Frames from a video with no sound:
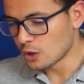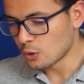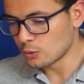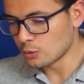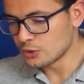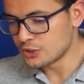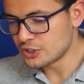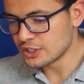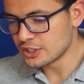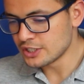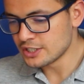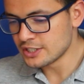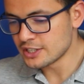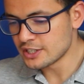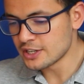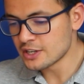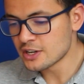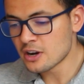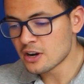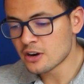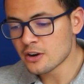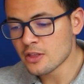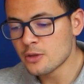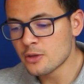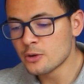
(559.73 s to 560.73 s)
which is
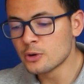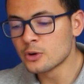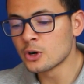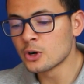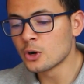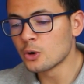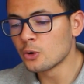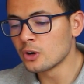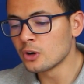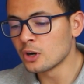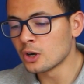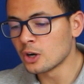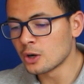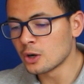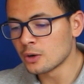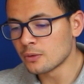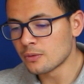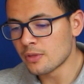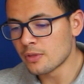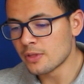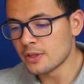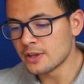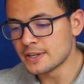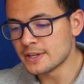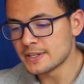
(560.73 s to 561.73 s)
here the role
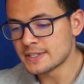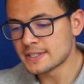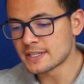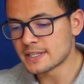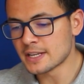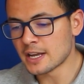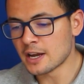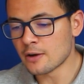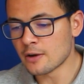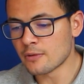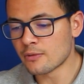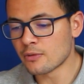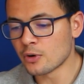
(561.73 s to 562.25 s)
of this uh,